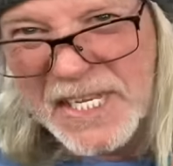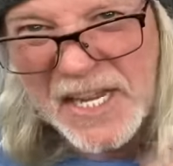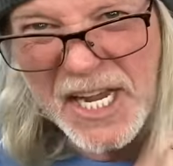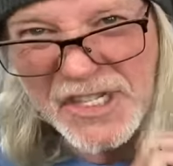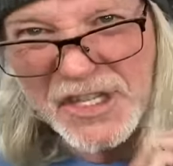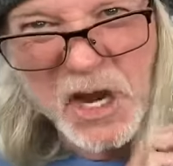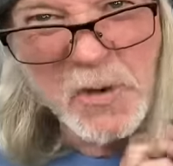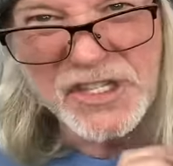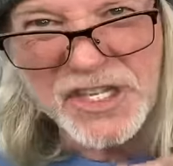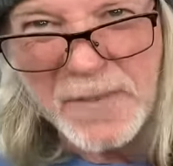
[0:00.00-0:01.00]
Let's go
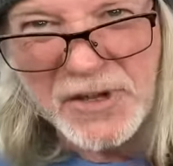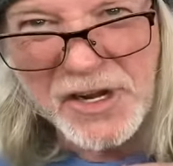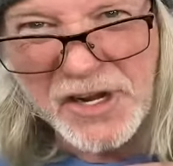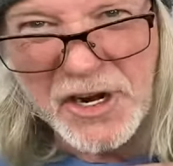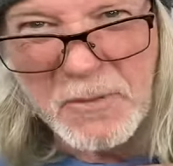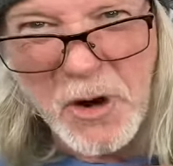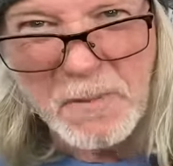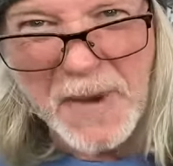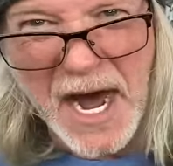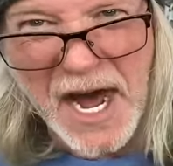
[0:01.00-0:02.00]
with something a little more
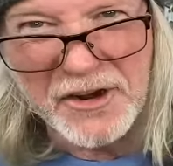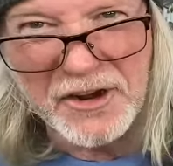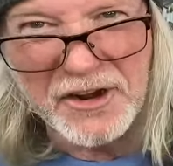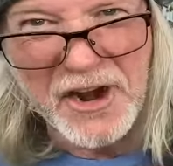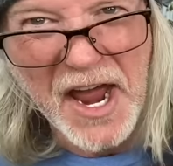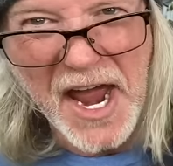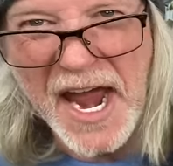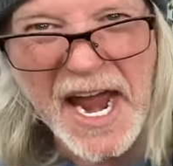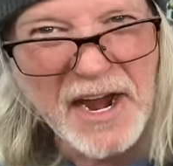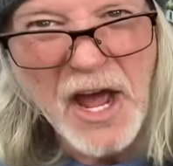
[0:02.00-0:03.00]
modern,
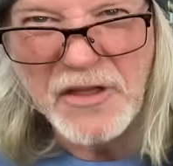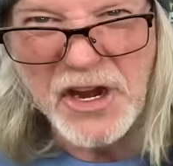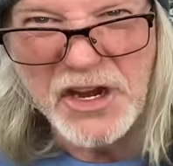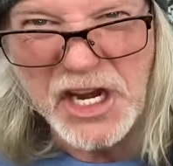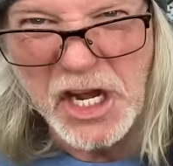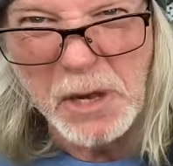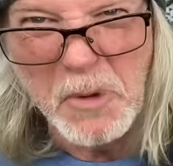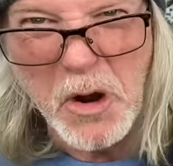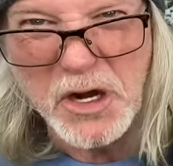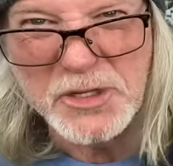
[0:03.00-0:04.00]
and the Neil
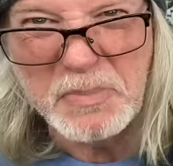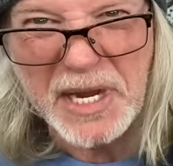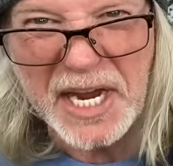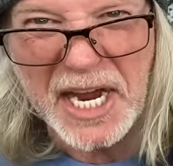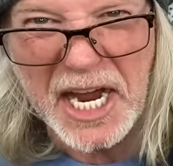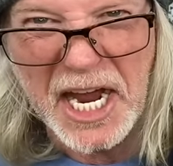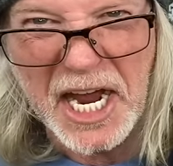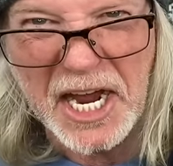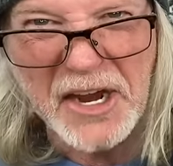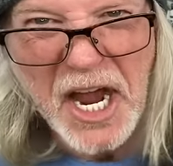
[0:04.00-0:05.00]
Morris
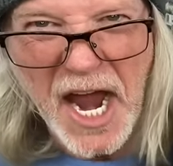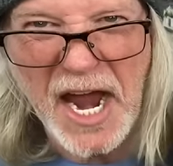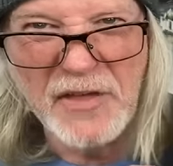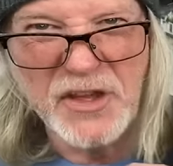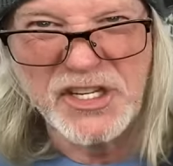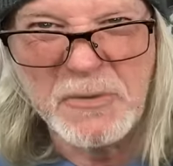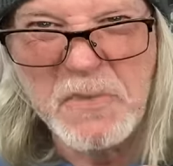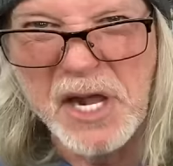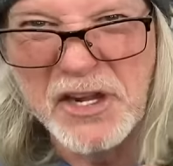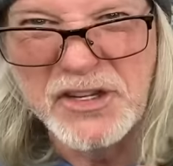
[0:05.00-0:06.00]
Band, and The
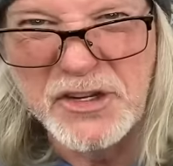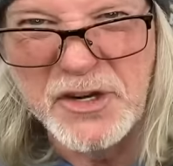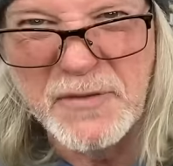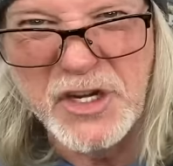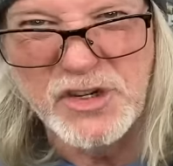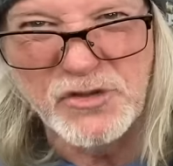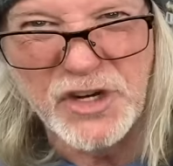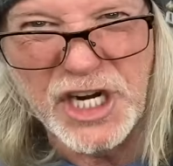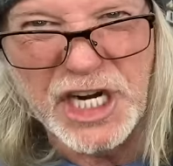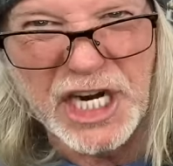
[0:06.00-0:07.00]
Similitude of a
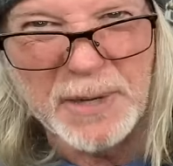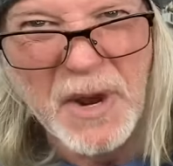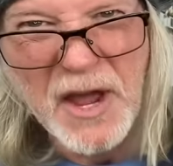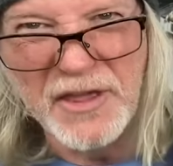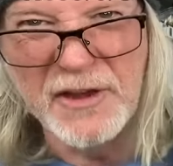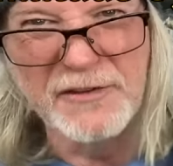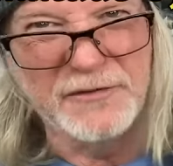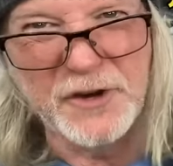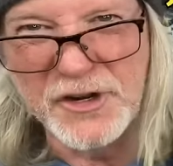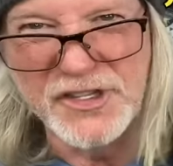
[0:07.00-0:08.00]
Dream, the
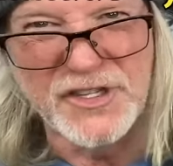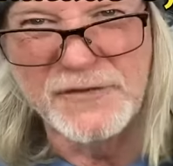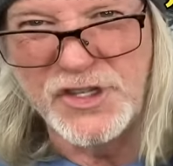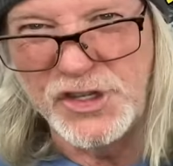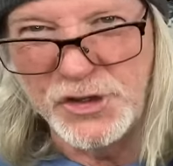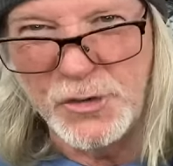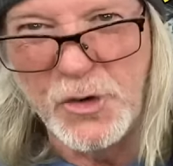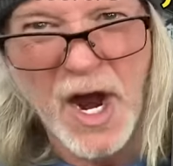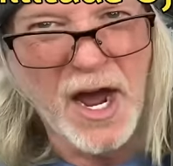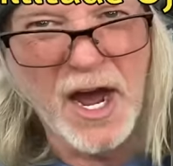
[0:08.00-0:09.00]
first of
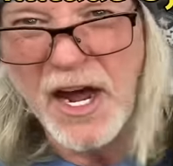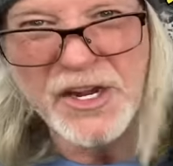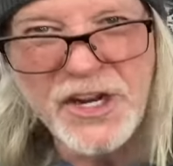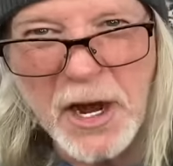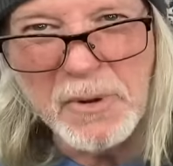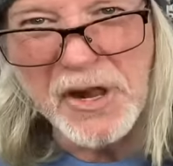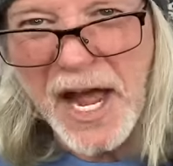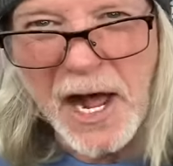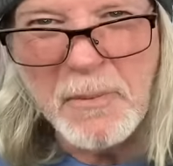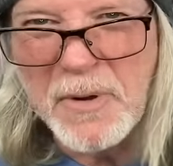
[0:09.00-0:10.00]
two double
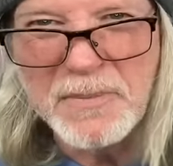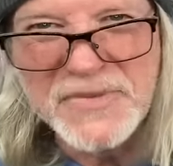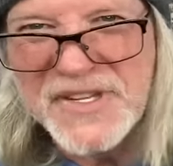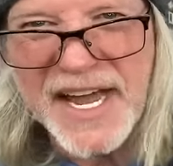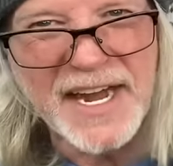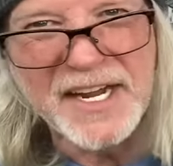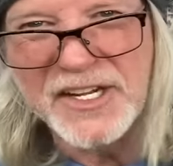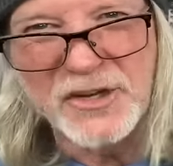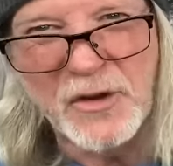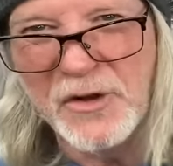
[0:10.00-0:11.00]
albums that
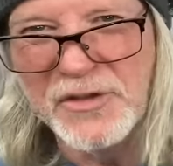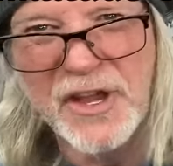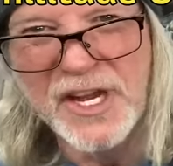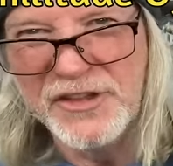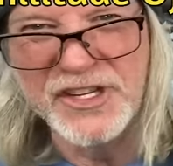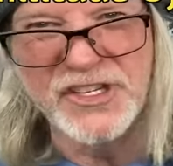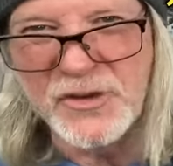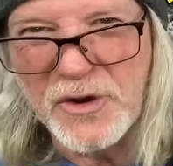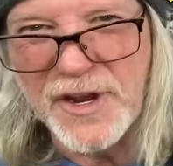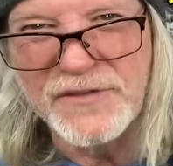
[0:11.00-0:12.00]
told the
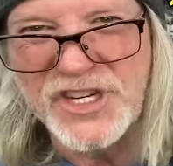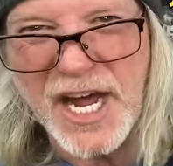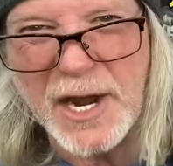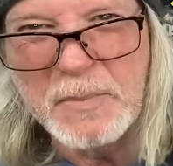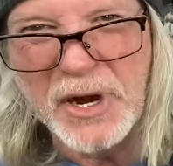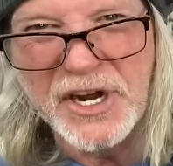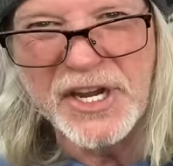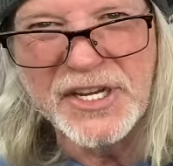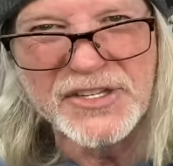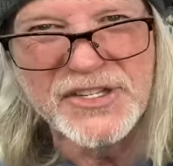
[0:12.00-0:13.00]
story of John
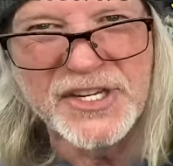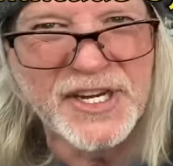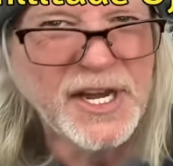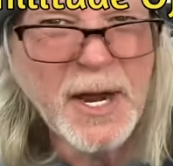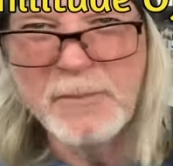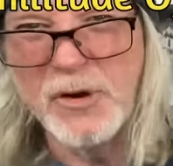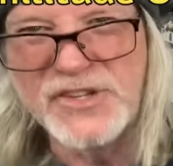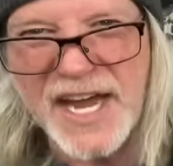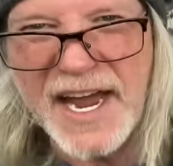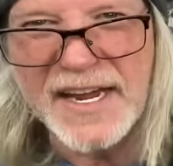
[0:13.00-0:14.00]
Bunyan's
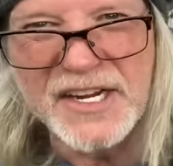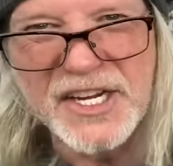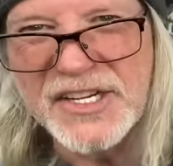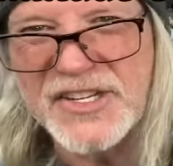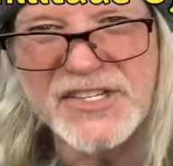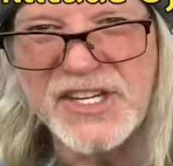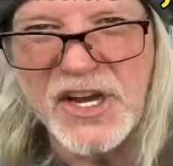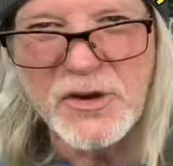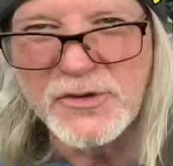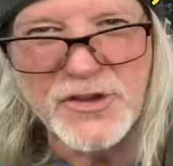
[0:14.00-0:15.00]
protagonist as he
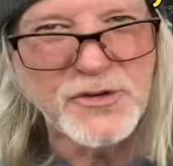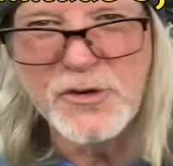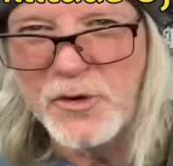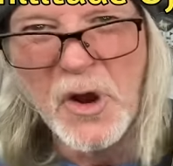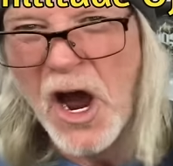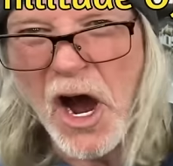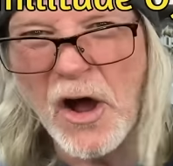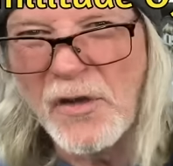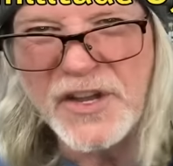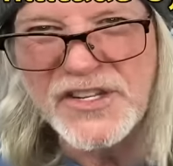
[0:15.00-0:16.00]
goes through
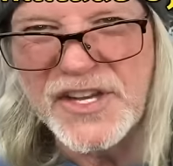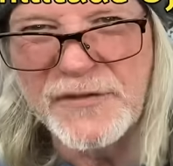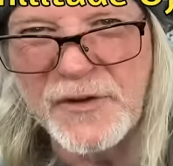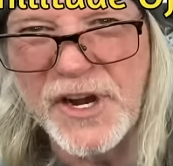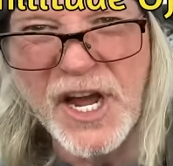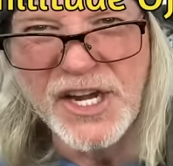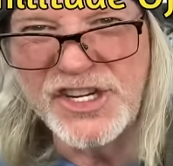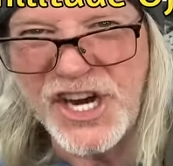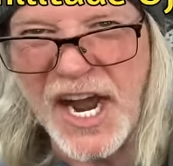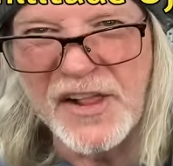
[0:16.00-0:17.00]
all these different
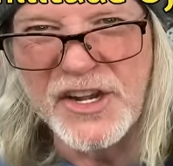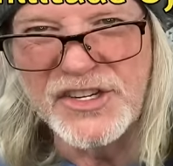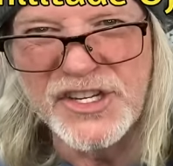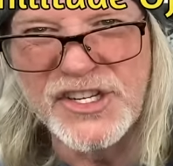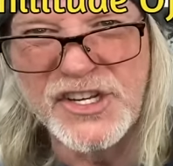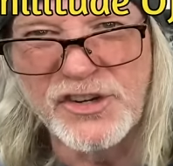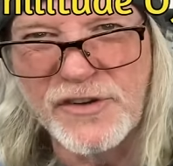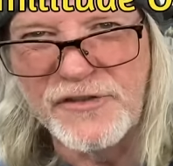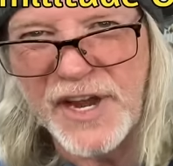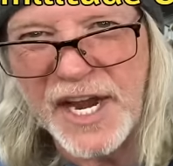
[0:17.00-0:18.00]
challenges and
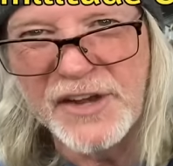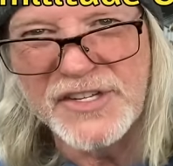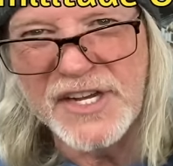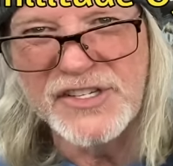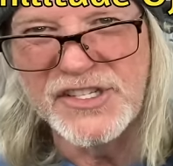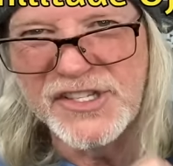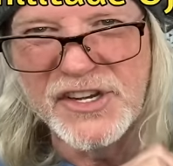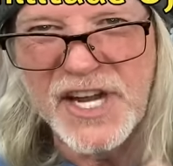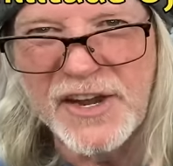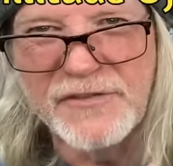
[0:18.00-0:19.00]
travails as he's
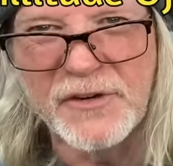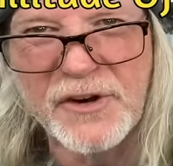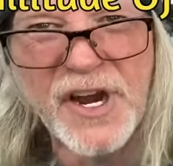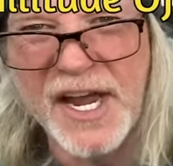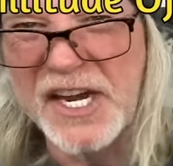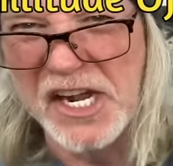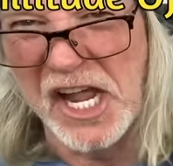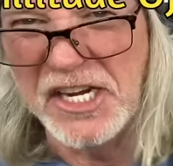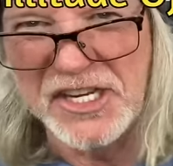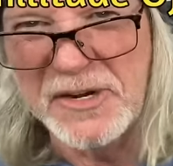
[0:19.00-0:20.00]
looking for
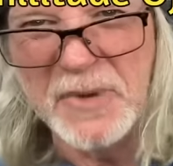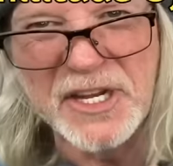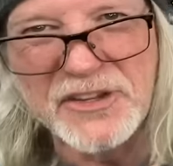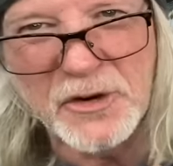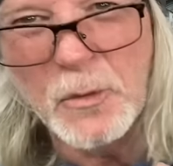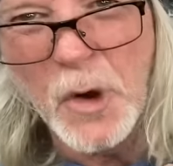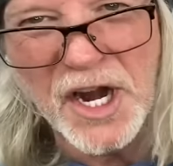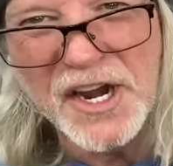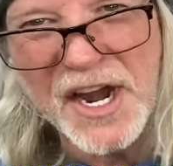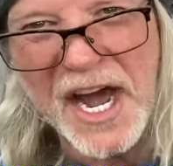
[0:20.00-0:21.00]
enlightenment or
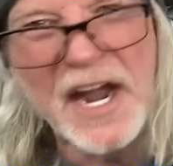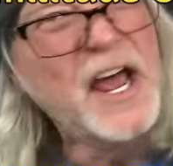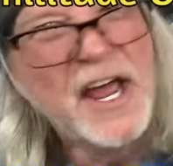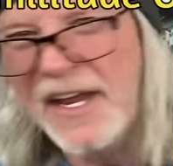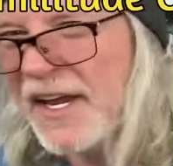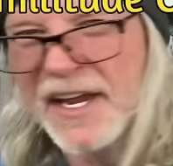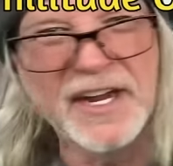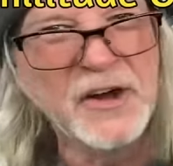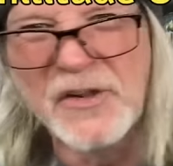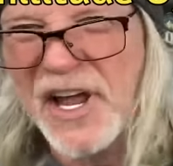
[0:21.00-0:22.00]
whatnot. Yeah,
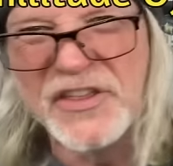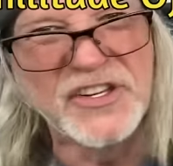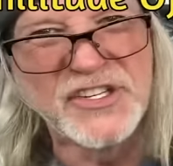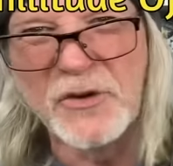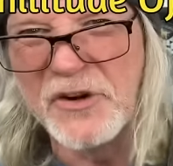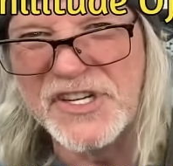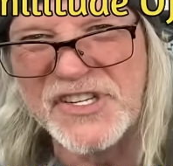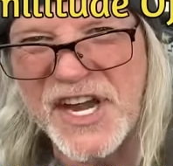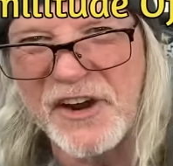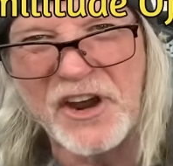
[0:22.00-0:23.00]
don't let the story
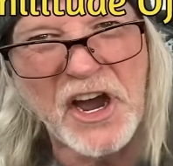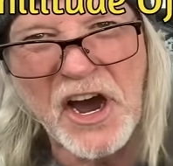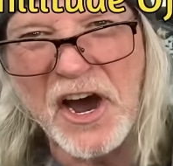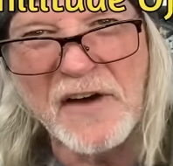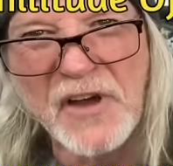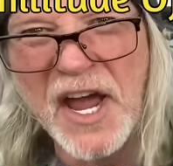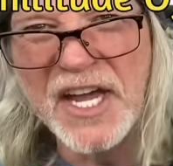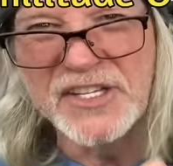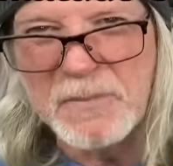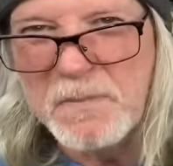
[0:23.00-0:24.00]
scare you off.
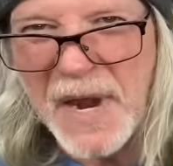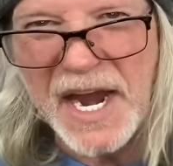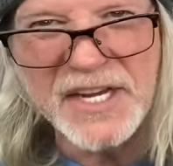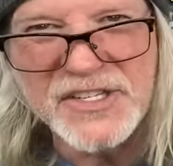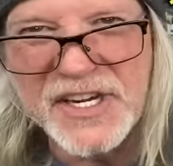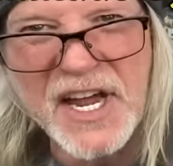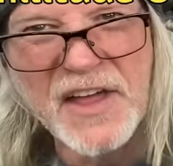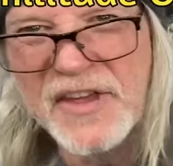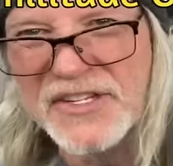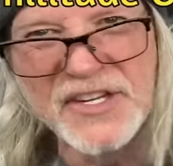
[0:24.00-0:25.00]
It's amazing.
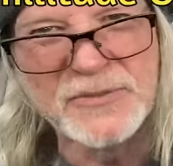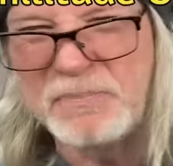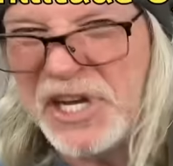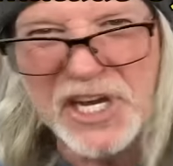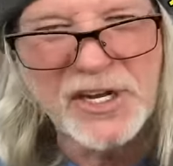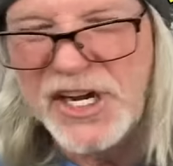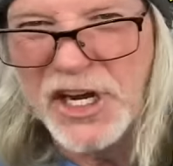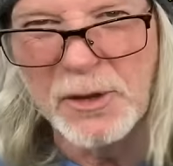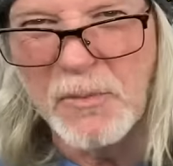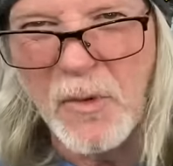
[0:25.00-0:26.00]
This is peak
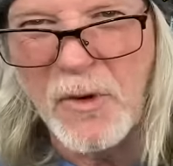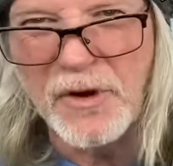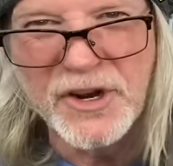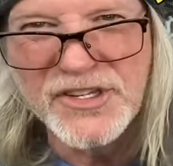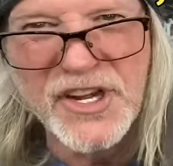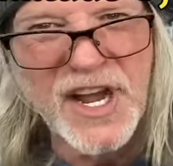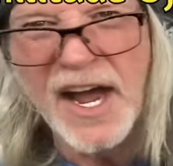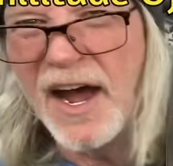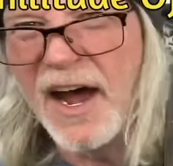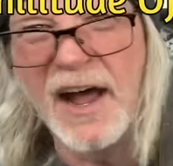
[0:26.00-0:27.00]
Neil Morris.
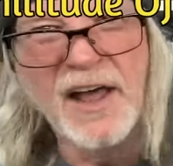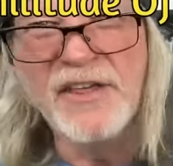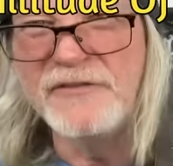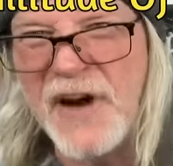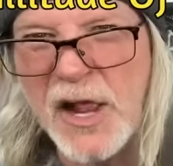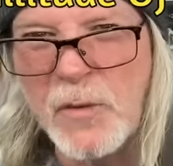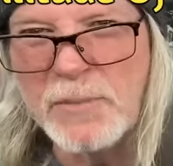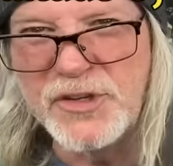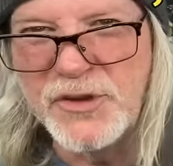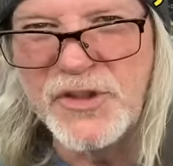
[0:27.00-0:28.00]
The follow-up
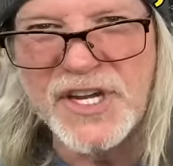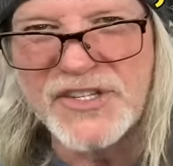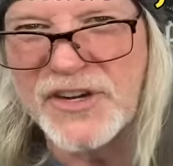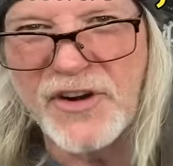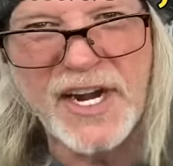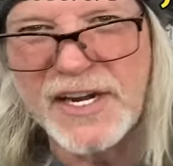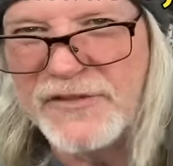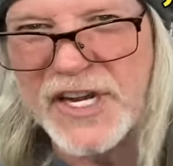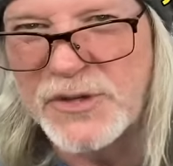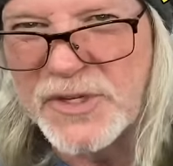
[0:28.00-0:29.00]
to this, The Great
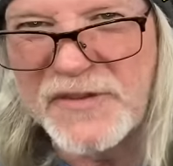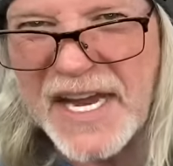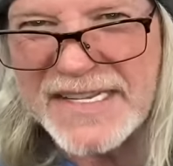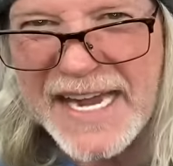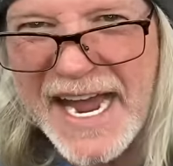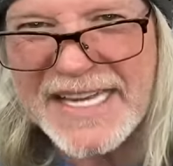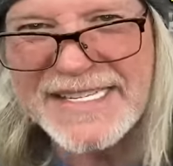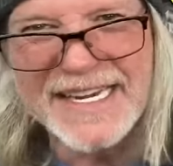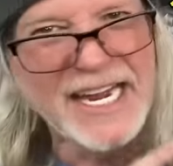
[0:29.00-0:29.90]
Adventure, was fantastic.